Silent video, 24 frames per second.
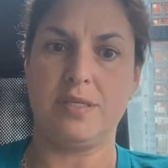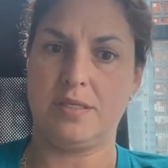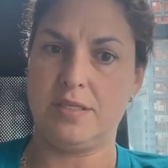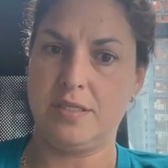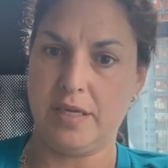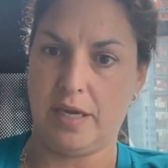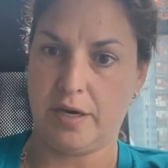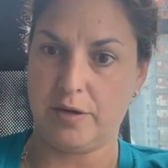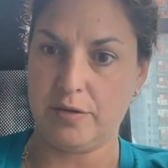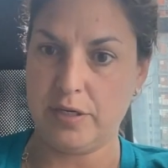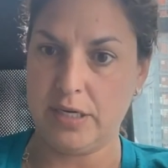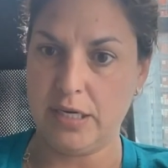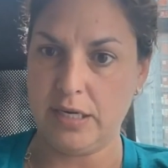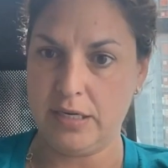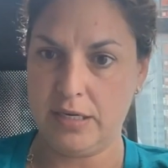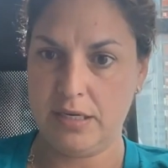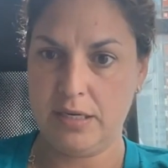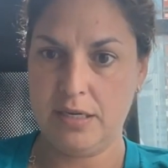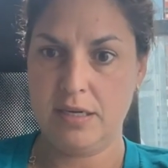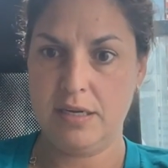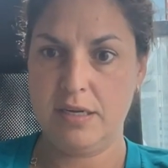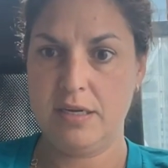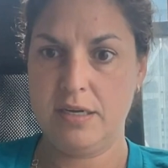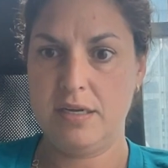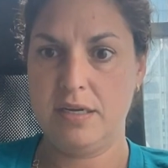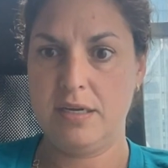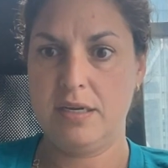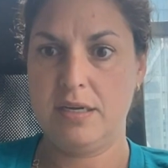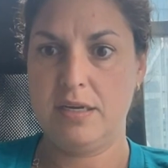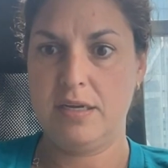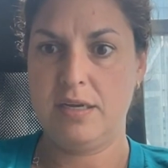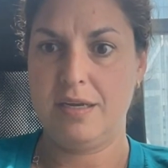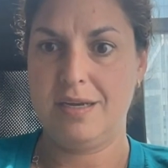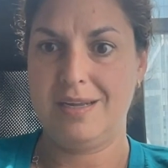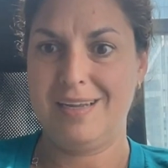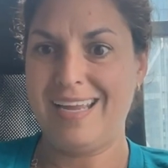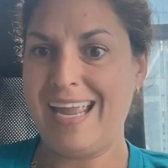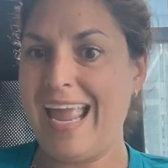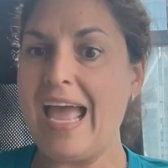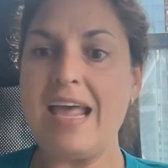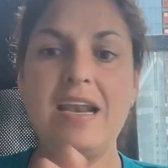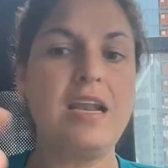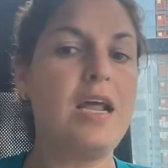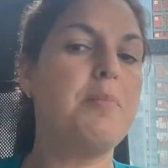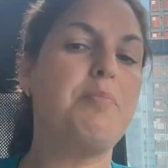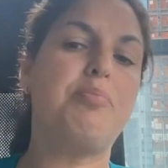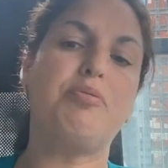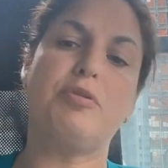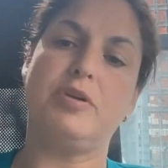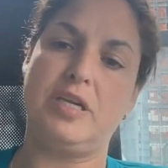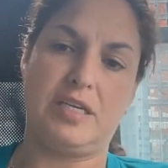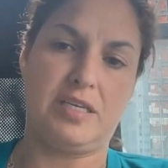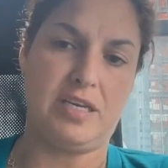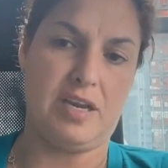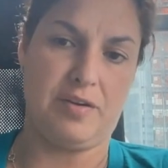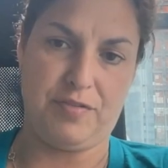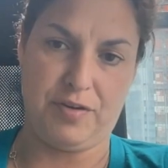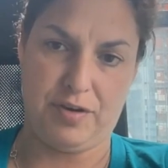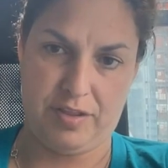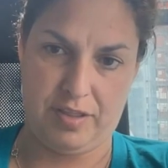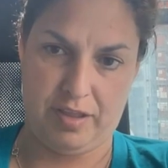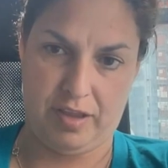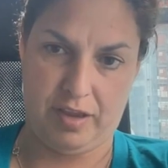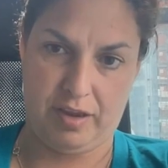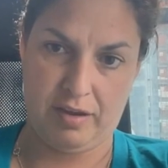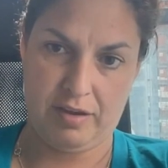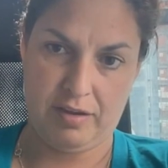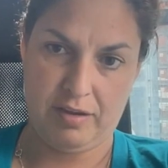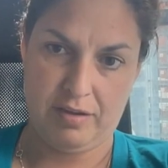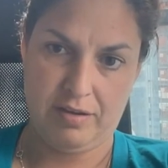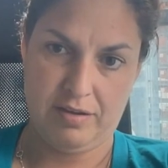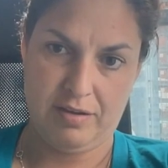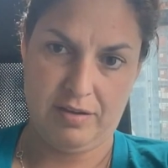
etc., cannot predict everything.